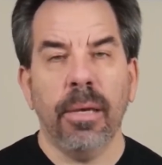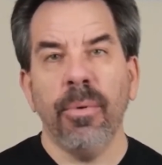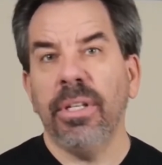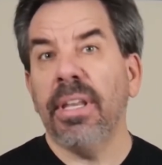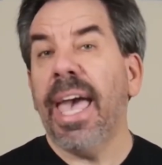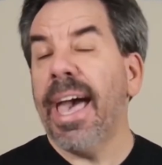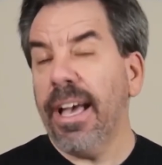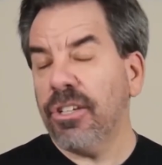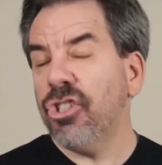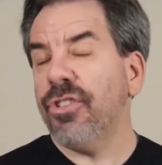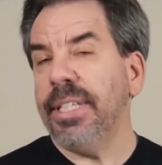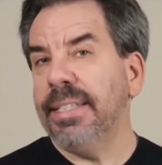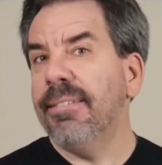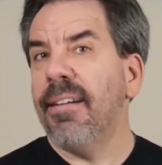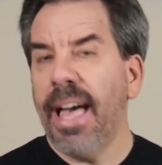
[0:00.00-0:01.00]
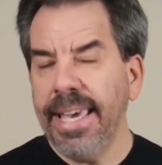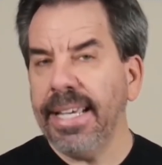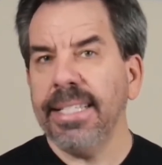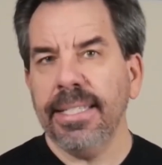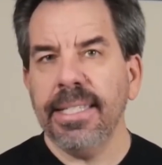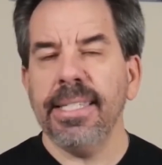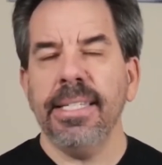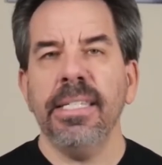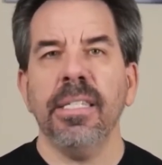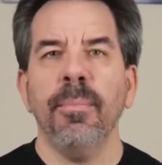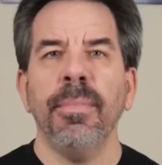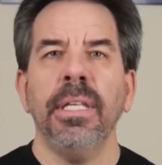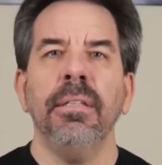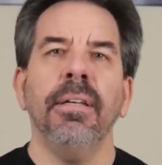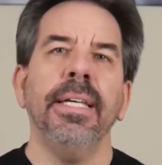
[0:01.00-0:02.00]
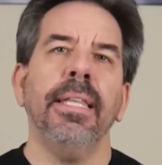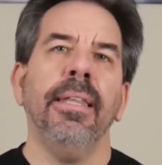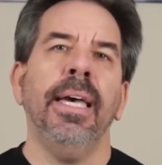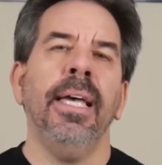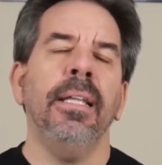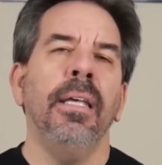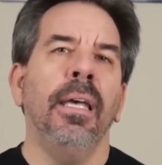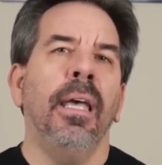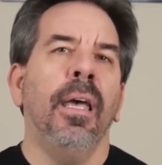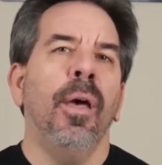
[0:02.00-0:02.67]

I would actually like to see something like that,